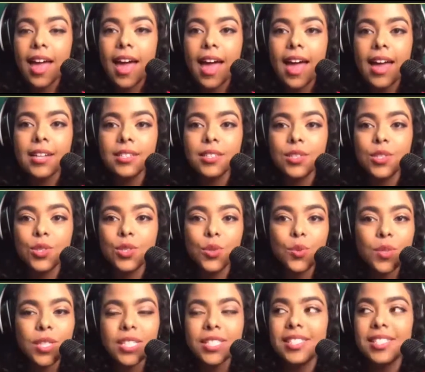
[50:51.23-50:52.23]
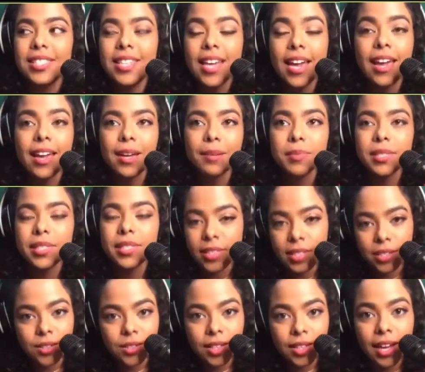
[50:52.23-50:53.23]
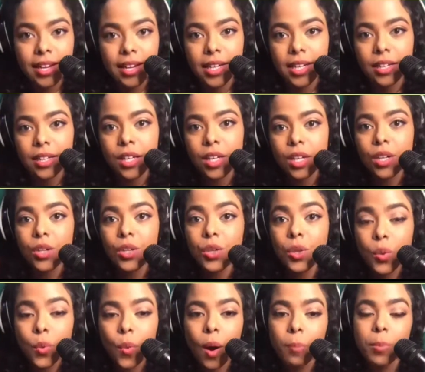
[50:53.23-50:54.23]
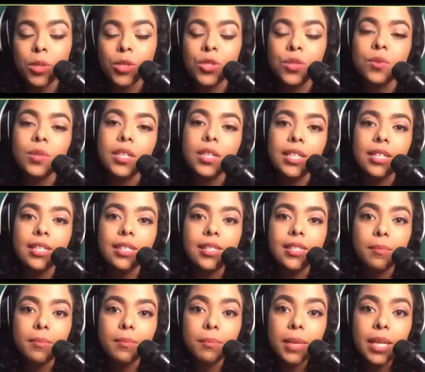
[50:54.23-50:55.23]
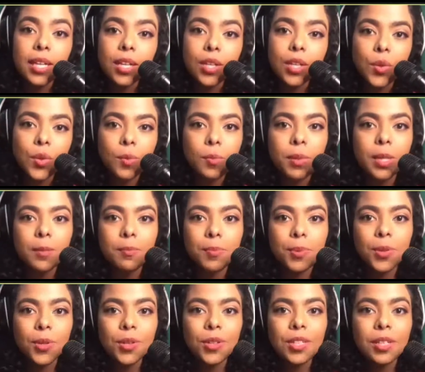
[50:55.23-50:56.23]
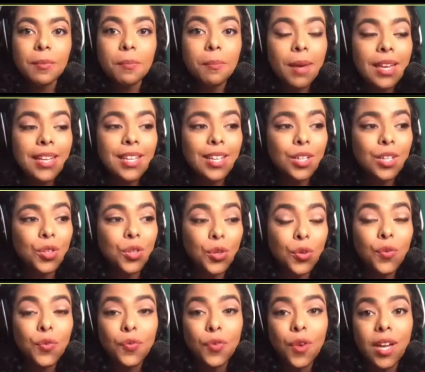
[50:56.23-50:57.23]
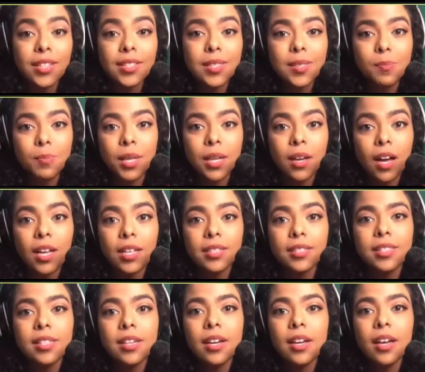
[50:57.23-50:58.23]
And to this day, I'm still getting new opportunities and meeting new people and making new friends because